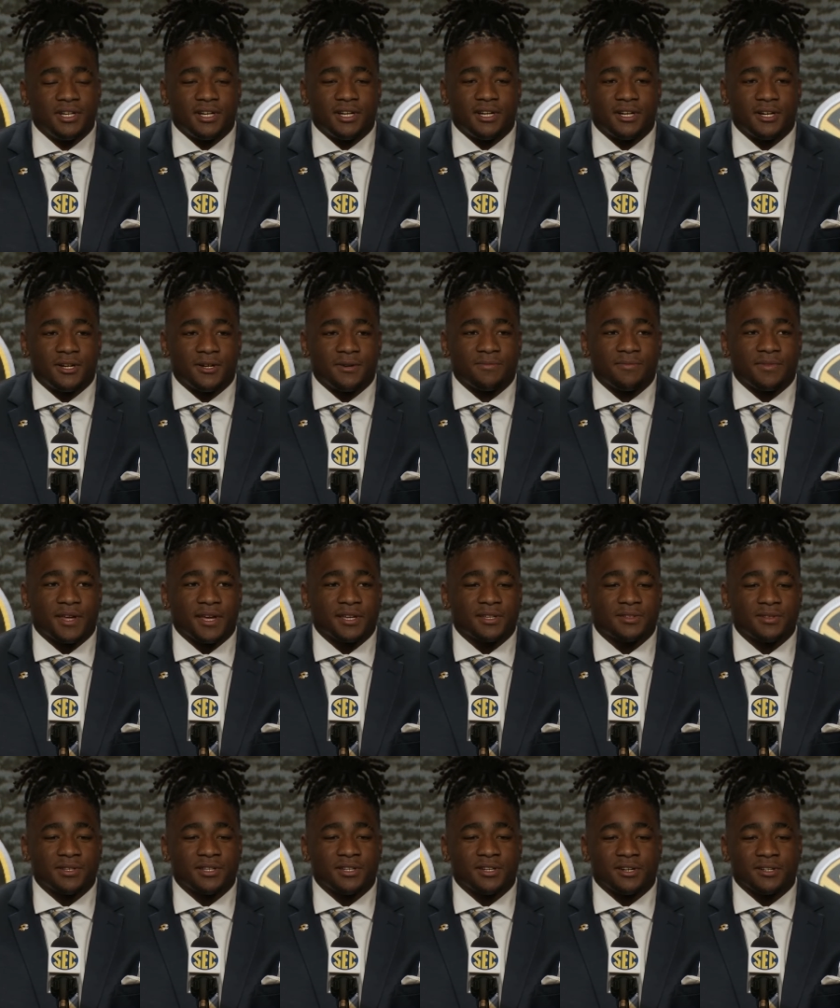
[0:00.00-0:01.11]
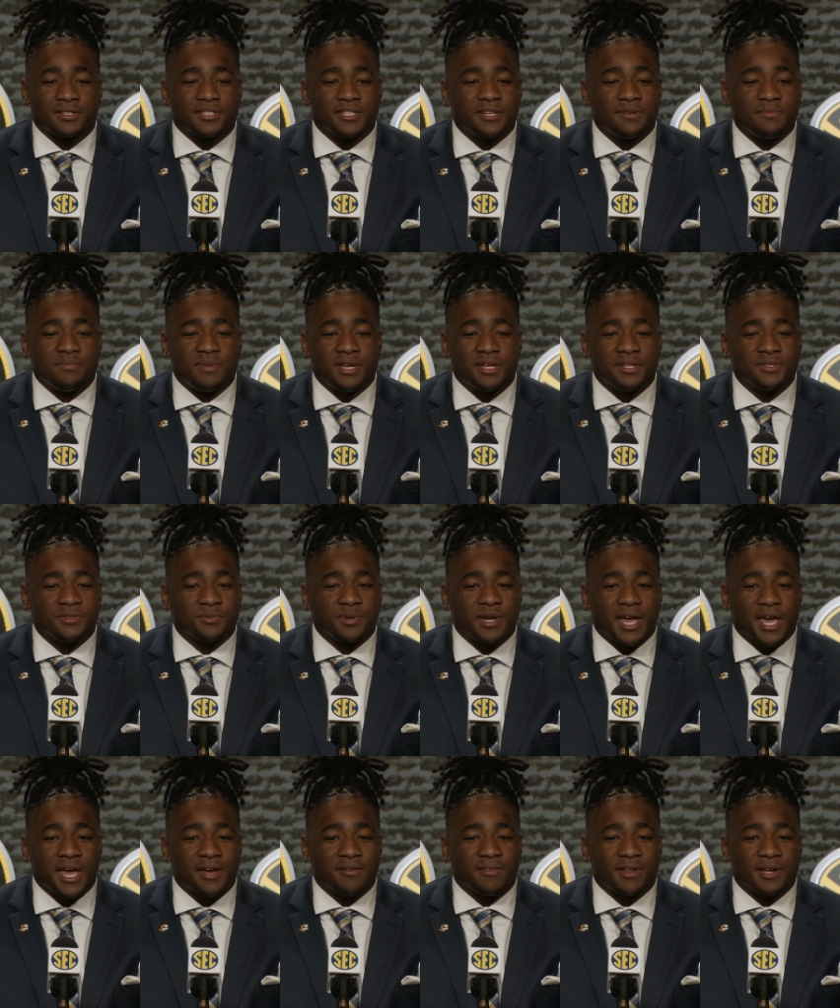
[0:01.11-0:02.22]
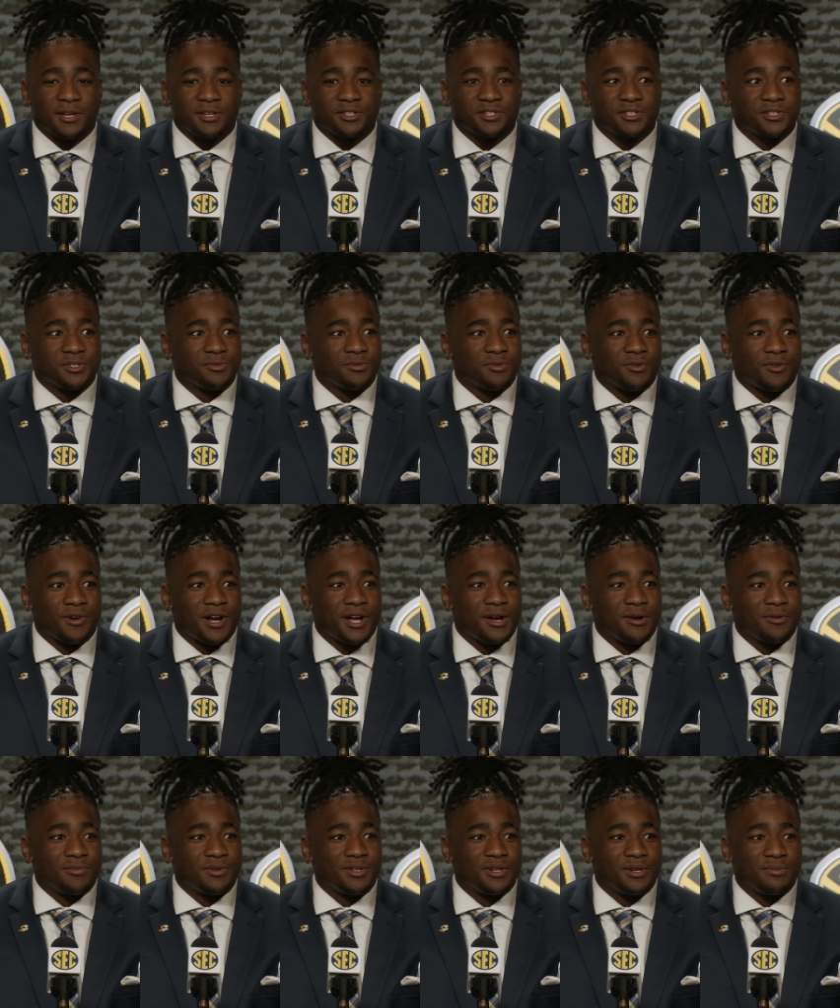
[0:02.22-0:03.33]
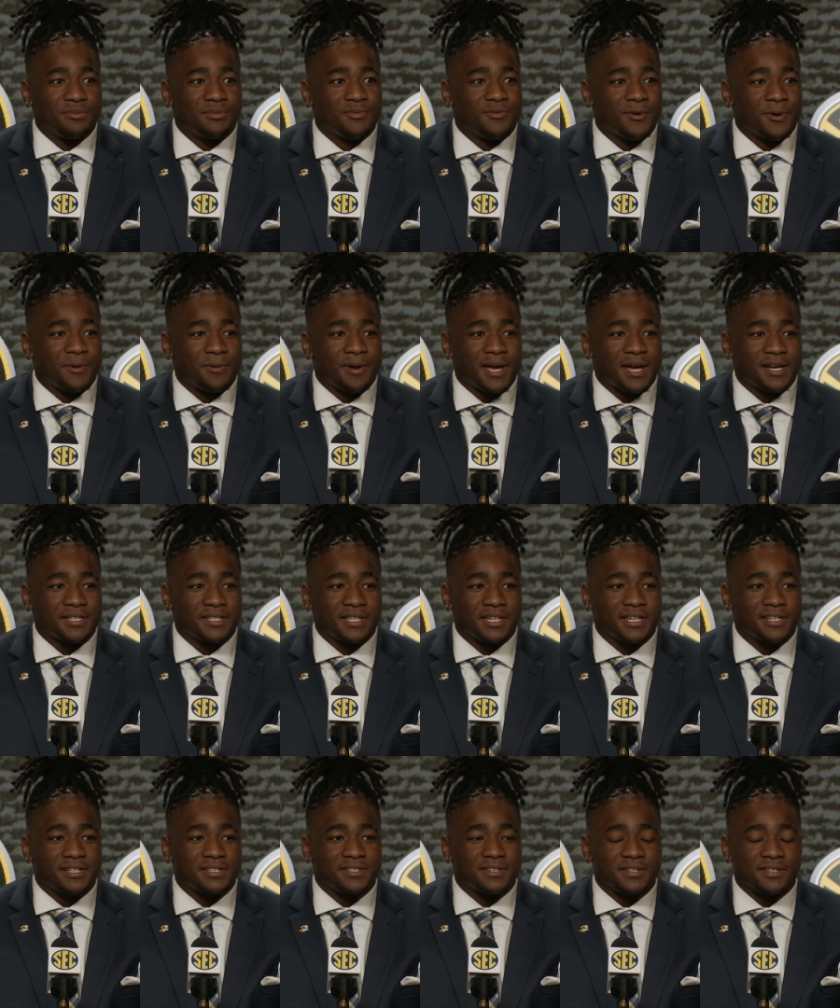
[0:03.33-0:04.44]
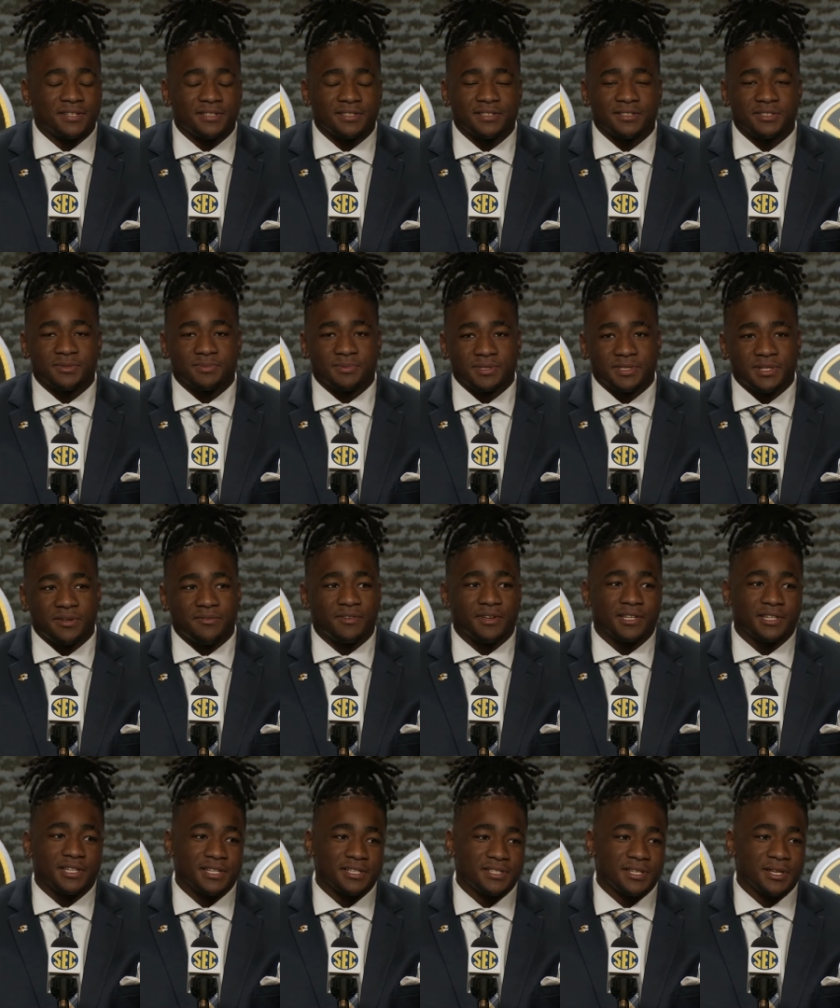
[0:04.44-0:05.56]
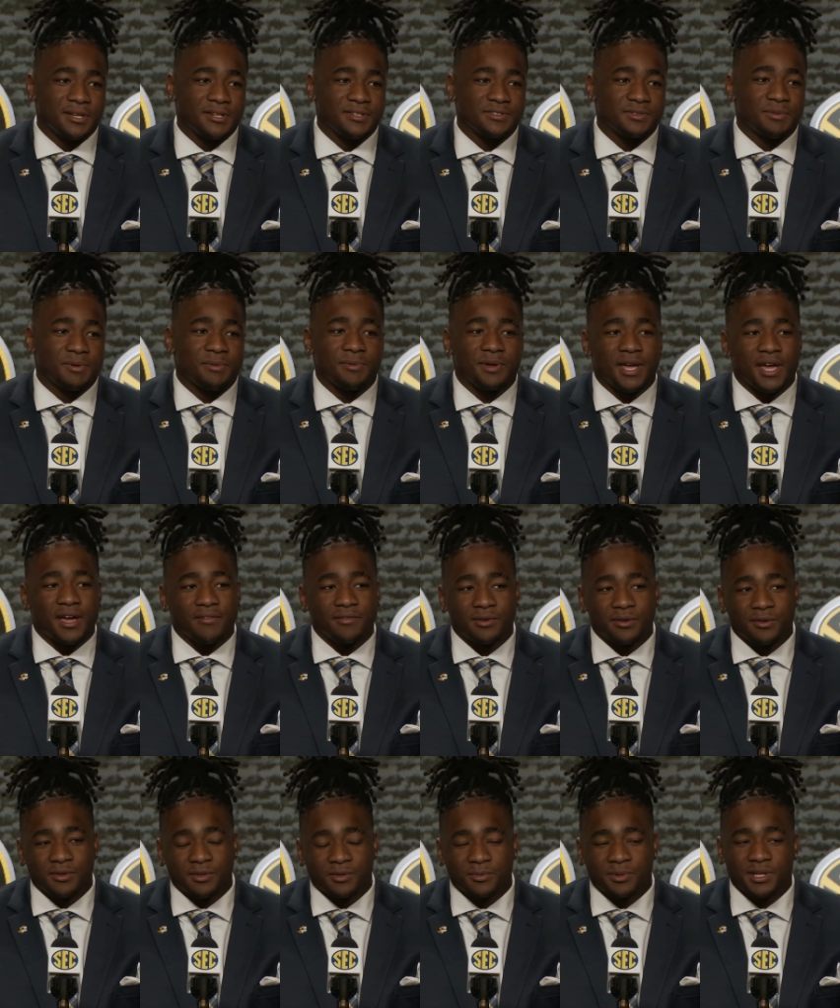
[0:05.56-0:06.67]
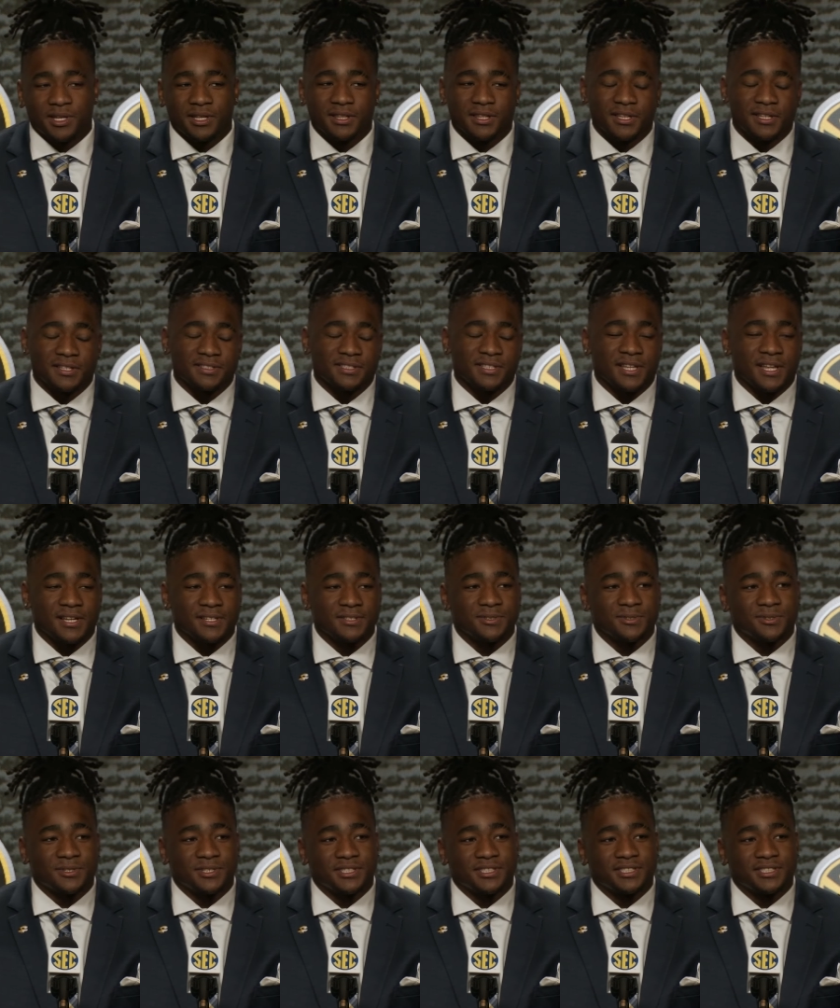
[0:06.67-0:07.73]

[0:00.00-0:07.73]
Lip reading: Like, you know, our team meetings, we have like a shoot around, you know, before we actually get into the specific details of what we have during the week and things of that sort.